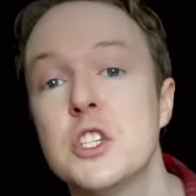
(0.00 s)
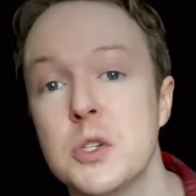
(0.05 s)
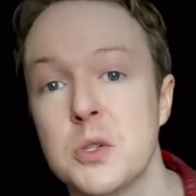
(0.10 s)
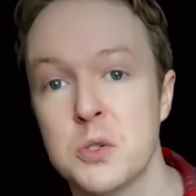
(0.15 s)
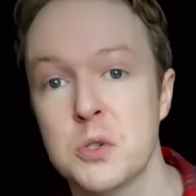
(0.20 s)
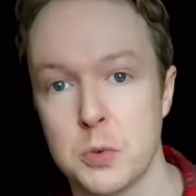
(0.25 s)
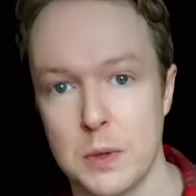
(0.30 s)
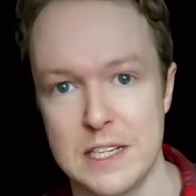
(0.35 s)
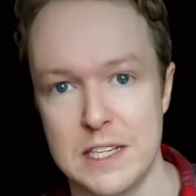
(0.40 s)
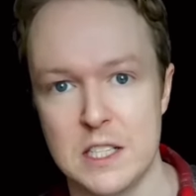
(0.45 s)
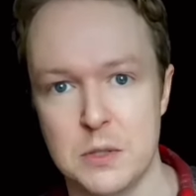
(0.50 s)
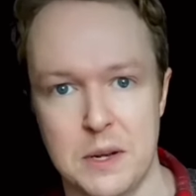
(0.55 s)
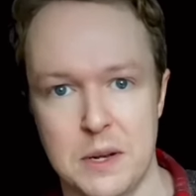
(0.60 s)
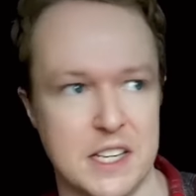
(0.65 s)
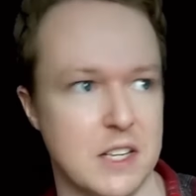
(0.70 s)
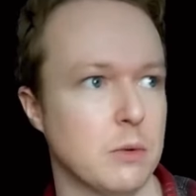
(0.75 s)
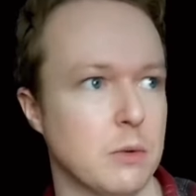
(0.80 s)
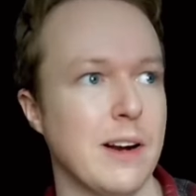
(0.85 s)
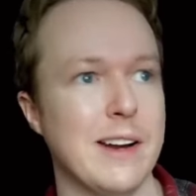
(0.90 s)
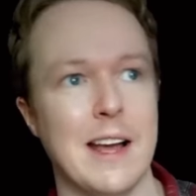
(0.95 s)
June
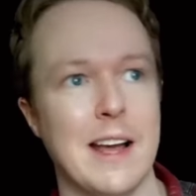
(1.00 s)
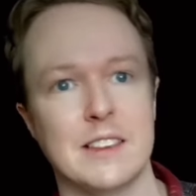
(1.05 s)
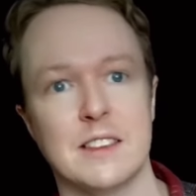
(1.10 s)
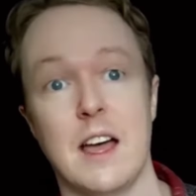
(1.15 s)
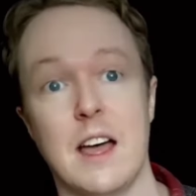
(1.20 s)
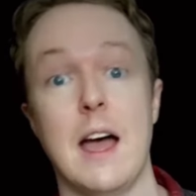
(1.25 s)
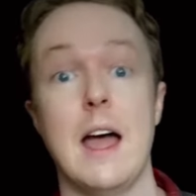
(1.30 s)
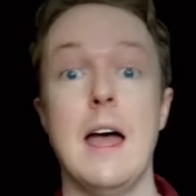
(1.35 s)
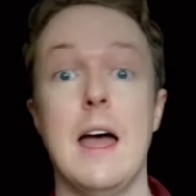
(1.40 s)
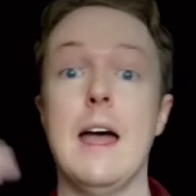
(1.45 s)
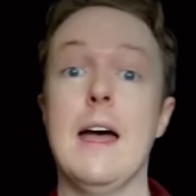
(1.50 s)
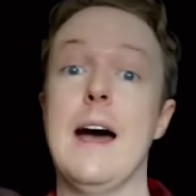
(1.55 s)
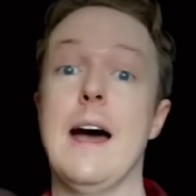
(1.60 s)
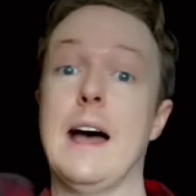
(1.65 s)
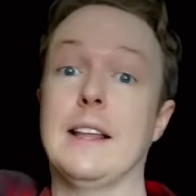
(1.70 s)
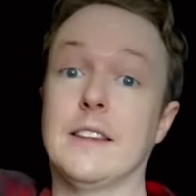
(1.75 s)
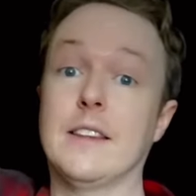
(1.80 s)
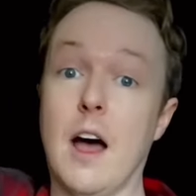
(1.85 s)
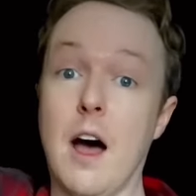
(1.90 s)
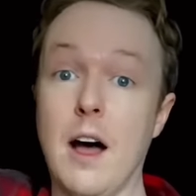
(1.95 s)
2020, right at the
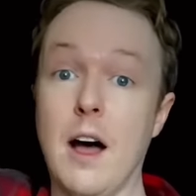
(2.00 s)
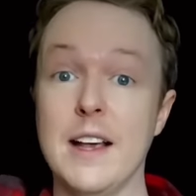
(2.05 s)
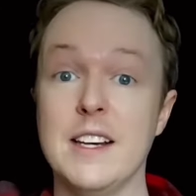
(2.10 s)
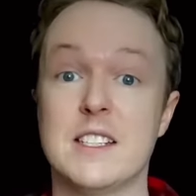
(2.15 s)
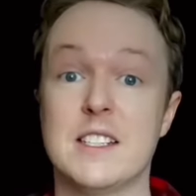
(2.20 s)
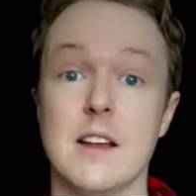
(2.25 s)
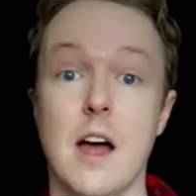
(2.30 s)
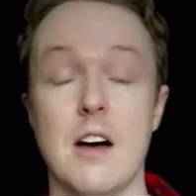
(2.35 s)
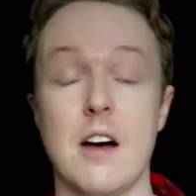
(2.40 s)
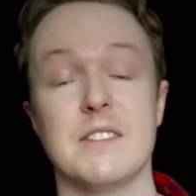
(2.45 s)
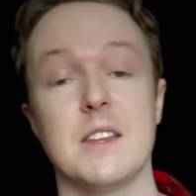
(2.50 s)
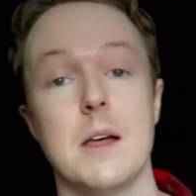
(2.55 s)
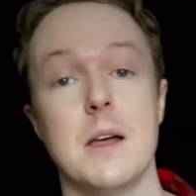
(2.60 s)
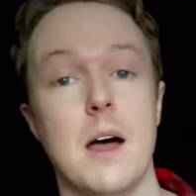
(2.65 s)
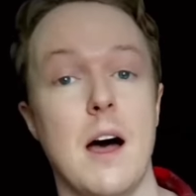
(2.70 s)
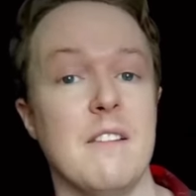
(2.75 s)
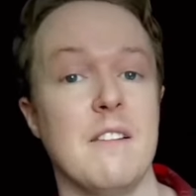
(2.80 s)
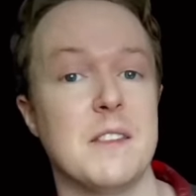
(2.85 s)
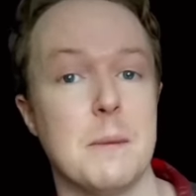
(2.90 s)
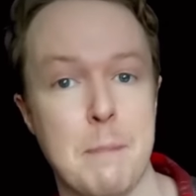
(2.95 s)
at the height of the
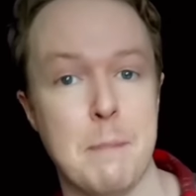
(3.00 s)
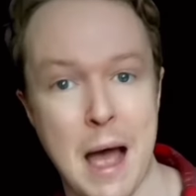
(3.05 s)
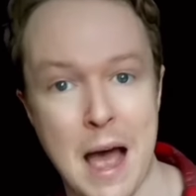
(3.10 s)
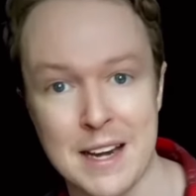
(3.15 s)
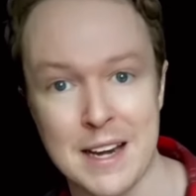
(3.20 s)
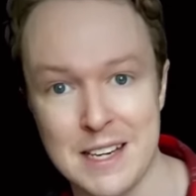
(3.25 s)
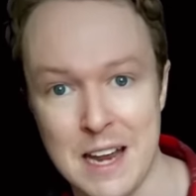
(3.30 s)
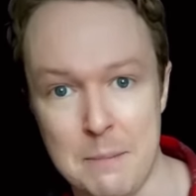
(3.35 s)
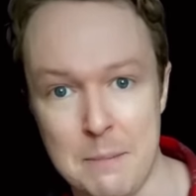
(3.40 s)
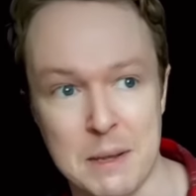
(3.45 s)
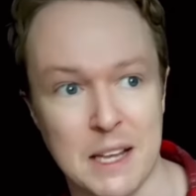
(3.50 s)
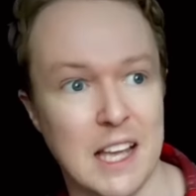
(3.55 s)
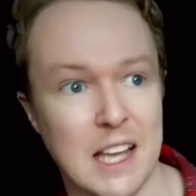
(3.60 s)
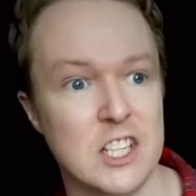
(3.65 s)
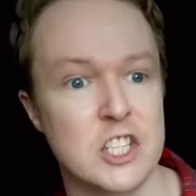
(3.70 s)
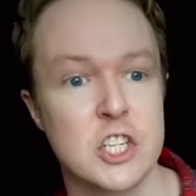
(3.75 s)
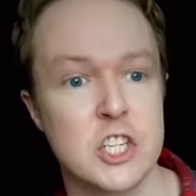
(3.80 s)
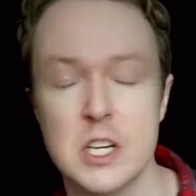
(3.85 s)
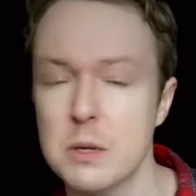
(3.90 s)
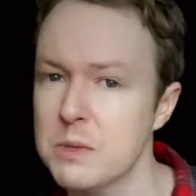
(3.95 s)
of the pandemic,
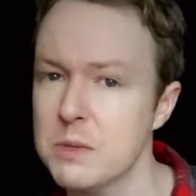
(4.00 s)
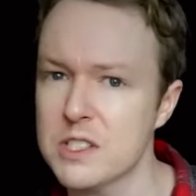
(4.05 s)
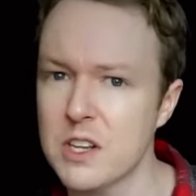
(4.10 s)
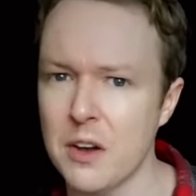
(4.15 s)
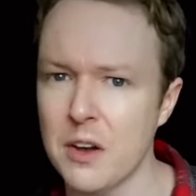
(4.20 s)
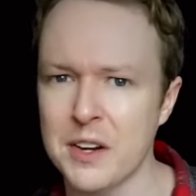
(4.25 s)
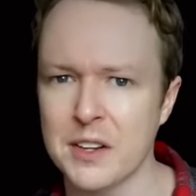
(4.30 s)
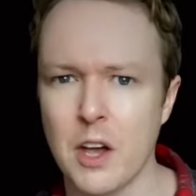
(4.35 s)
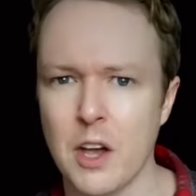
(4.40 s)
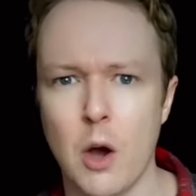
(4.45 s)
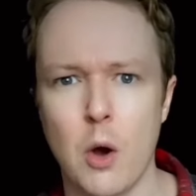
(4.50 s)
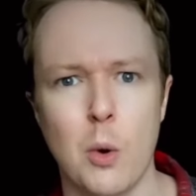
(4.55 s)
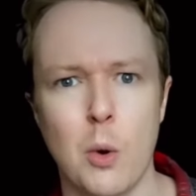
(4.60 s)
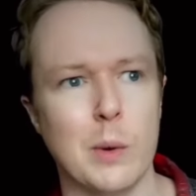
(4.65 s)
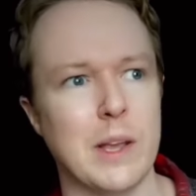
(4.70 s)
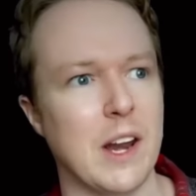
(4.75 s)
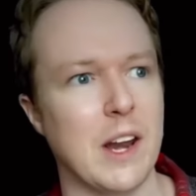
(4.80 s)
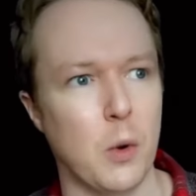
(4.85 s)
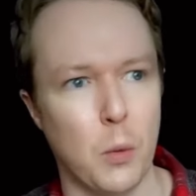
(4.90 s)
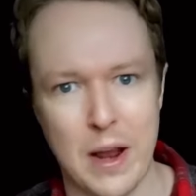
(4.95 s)
and she was gonna go
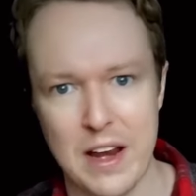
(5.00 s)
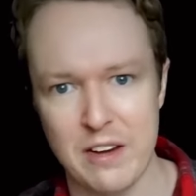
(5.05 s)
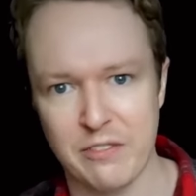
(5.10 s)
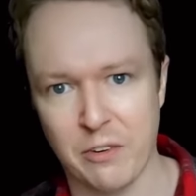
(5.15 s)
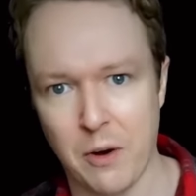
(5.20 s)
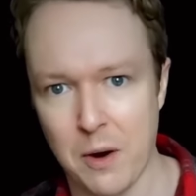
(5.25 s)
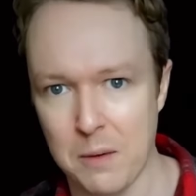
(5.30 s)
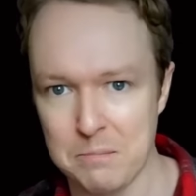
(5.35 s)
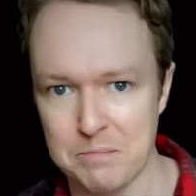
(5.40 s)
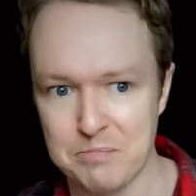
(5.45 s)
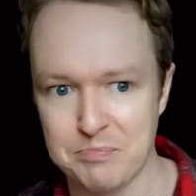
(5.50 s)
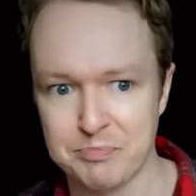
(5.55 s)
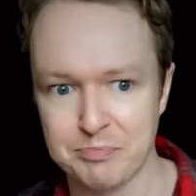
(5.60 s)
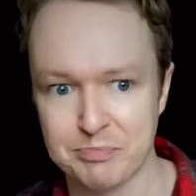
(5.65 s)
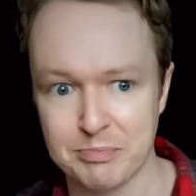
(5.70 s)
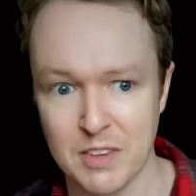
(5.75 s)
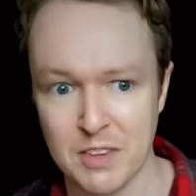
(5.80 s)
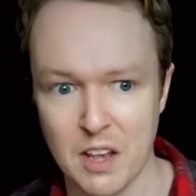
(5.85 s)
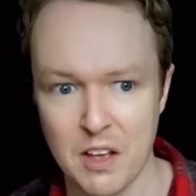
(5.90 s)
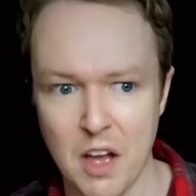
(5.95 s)
get away from
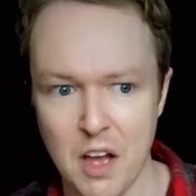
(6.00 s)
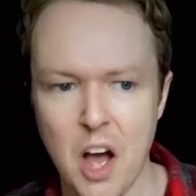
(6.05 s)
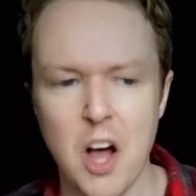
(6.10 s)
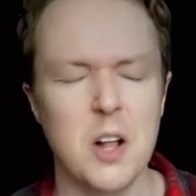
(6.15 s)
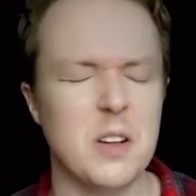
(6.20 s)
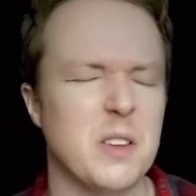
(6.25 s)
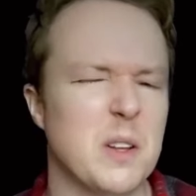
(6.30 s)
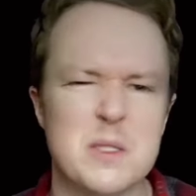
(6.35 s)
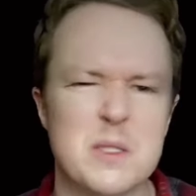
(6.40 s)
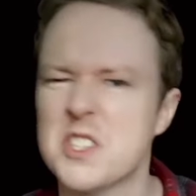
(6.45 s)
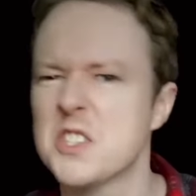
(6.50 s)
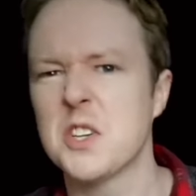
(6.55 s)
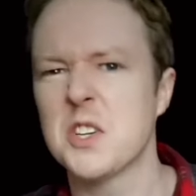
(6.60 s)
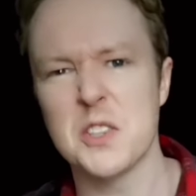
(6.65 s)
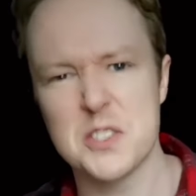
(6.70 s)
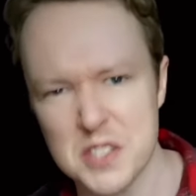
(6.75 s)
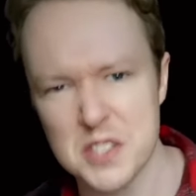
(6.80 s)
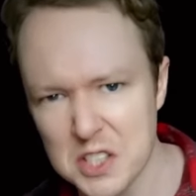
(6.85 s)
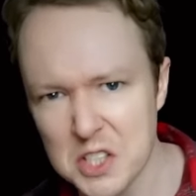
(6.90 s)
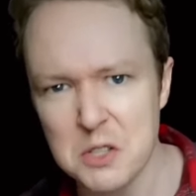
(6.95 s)
all those
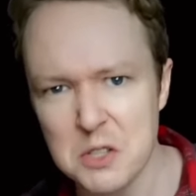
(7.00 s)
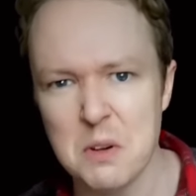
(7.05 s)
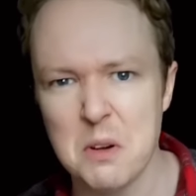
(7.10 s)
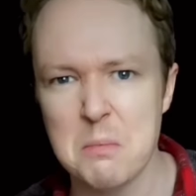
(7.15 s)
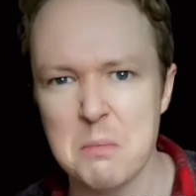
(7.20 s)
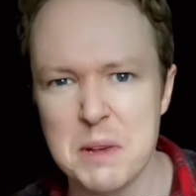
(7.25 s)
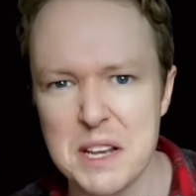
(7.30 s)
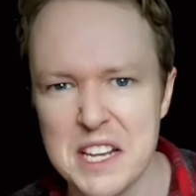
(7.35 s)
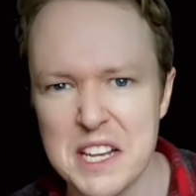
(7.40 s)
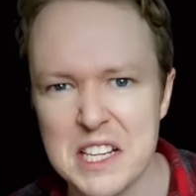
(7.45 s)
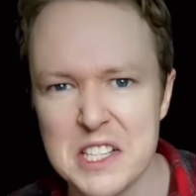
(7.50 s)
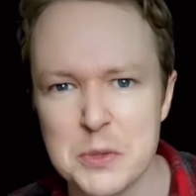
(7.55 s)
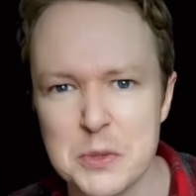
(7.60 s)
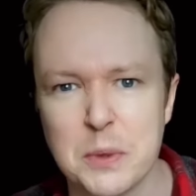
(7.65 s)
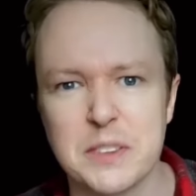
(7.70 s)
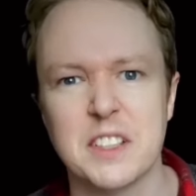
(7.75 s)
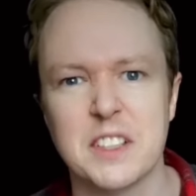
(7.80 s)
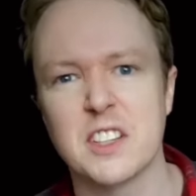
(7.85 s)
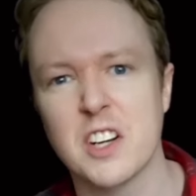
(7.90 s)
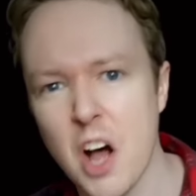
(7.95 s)
disgusting human beings
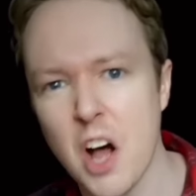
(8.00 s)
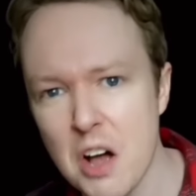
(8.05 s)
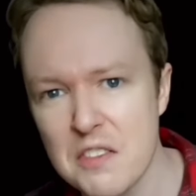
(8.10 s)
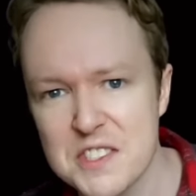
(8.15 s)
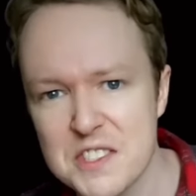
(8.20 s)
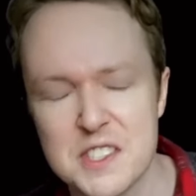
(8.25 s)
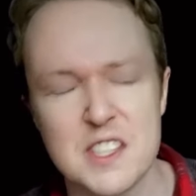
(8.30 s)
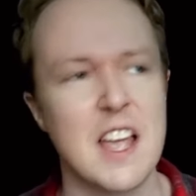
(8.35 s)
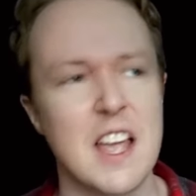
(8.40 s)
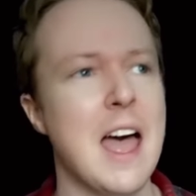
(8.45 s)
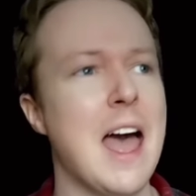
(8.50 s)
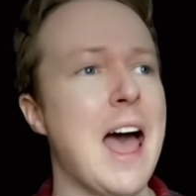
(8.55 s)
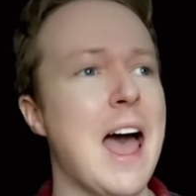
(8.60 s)
with their coughs.